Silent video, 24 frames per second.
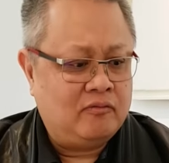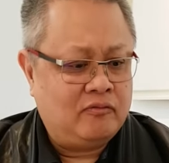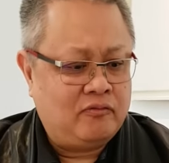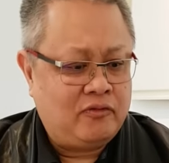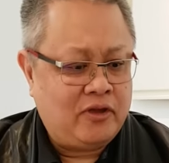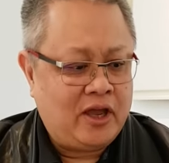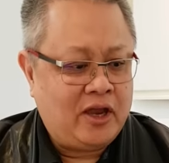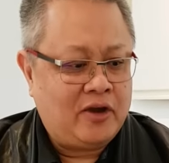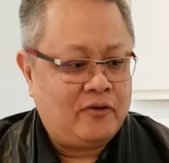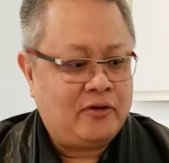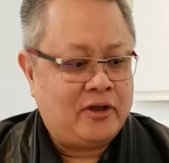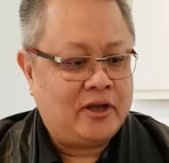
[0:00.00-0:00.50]

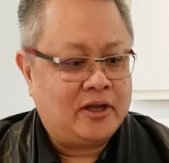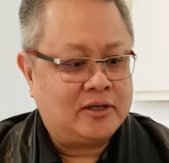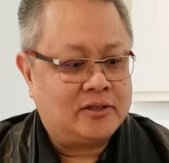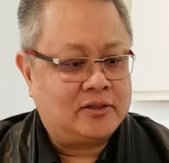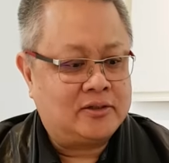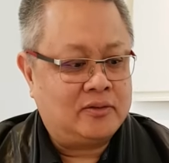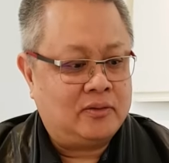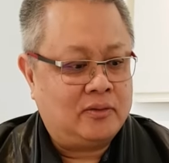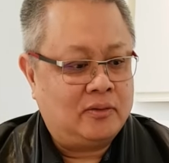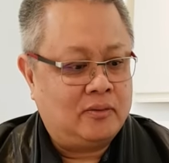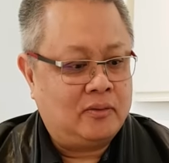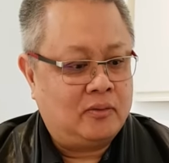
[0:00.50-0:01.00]

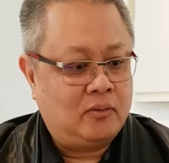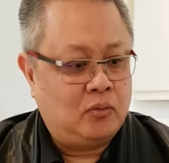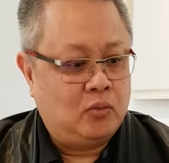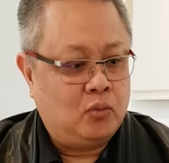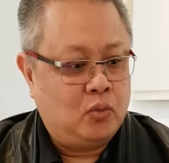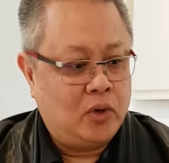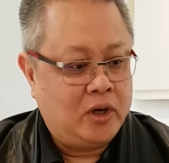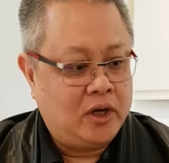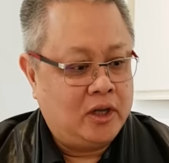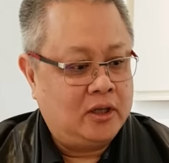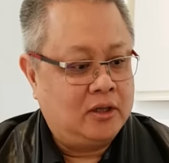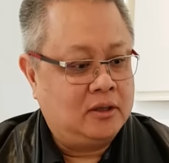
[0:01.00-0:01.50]
various
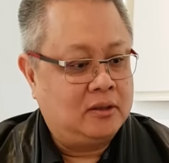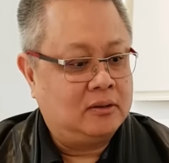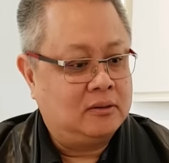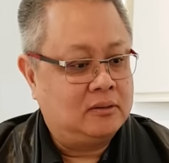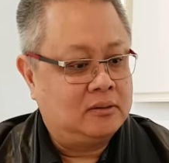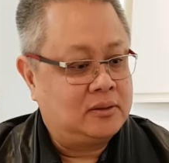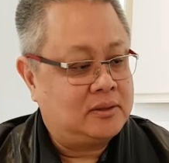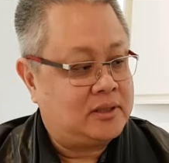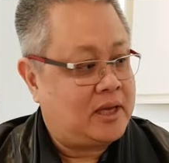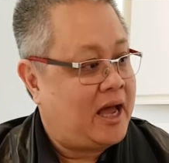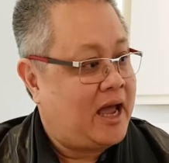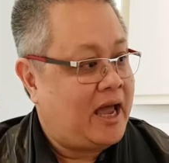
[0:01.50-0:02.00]
world
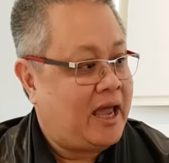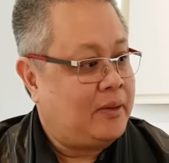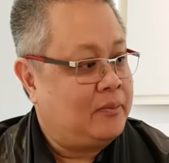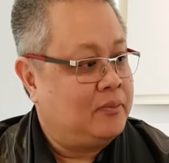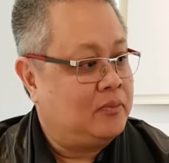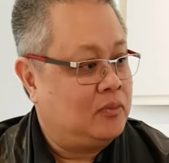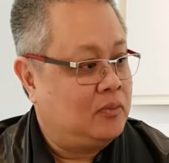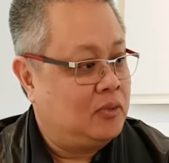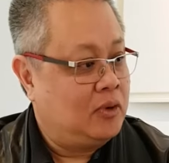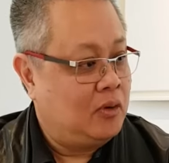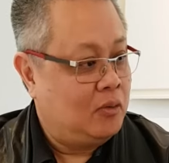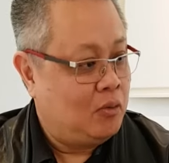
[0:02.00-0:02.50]

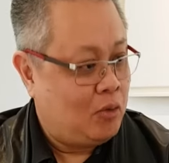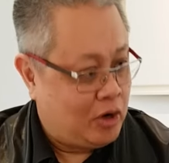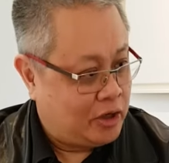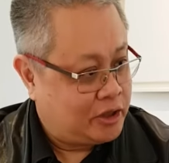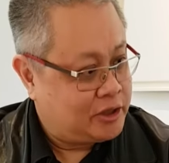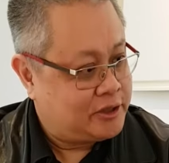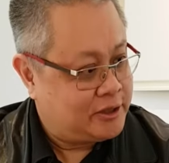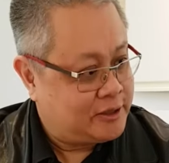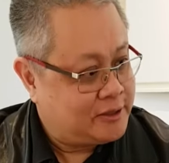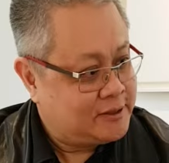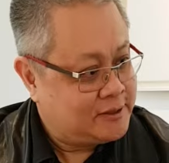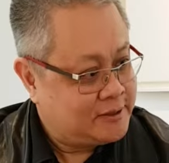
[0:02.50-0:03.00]
time
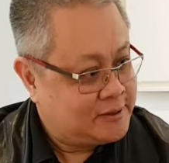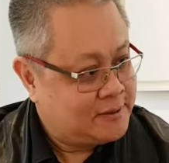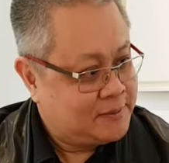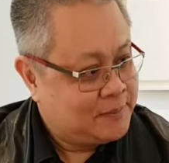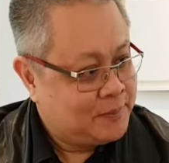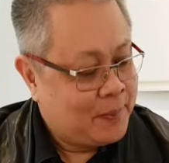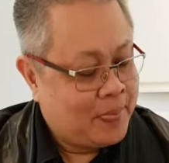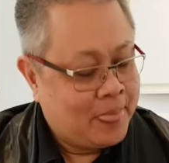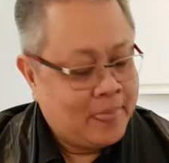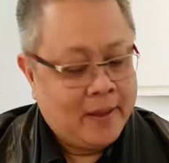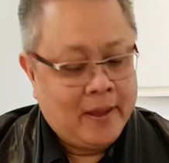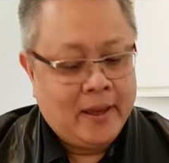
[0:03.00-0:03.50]
watches,
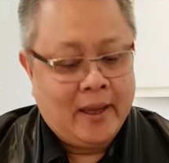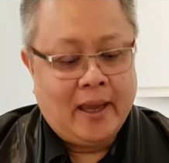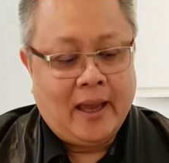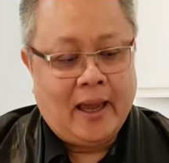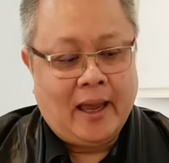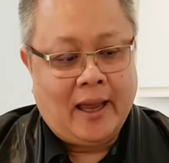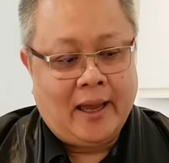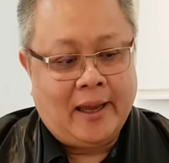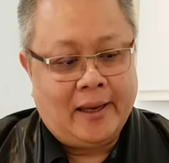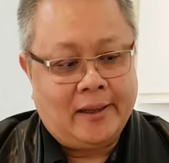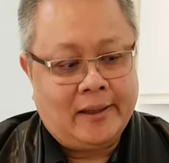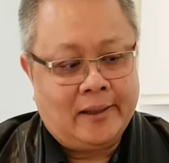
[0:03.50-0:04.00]

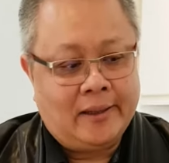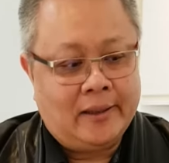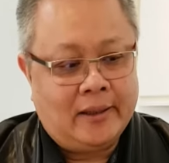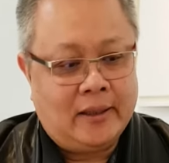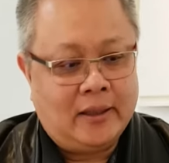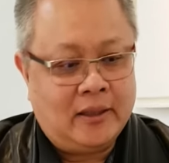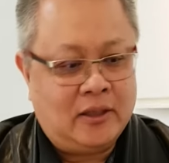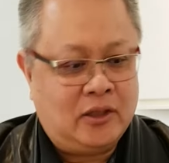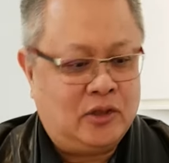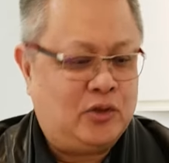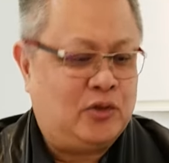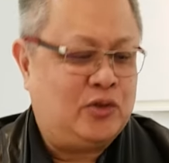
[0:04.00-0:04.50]

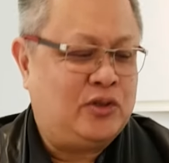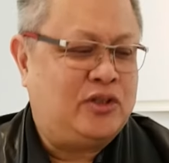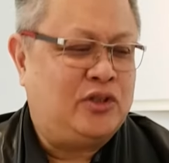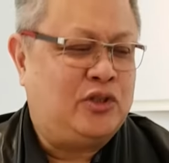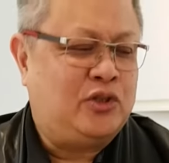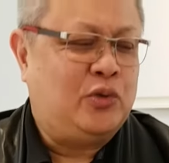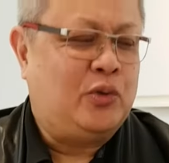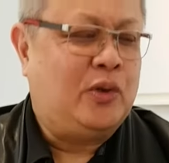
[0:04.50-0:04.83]
and just